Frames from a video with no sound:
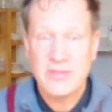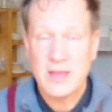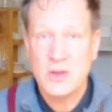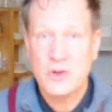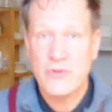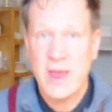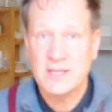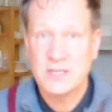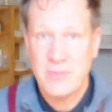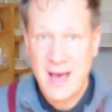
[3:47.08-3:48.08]
then you create
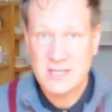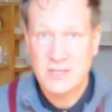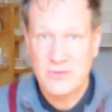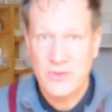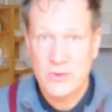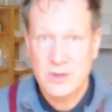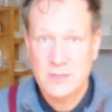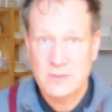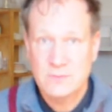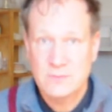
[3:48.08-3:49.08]
a pattern for
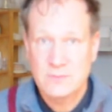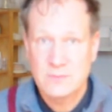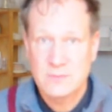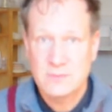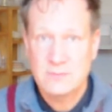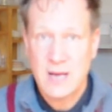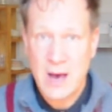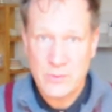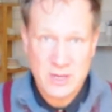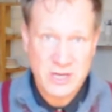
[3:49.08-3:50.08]
it. I
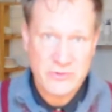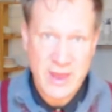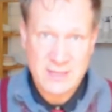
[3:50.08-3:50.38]
will create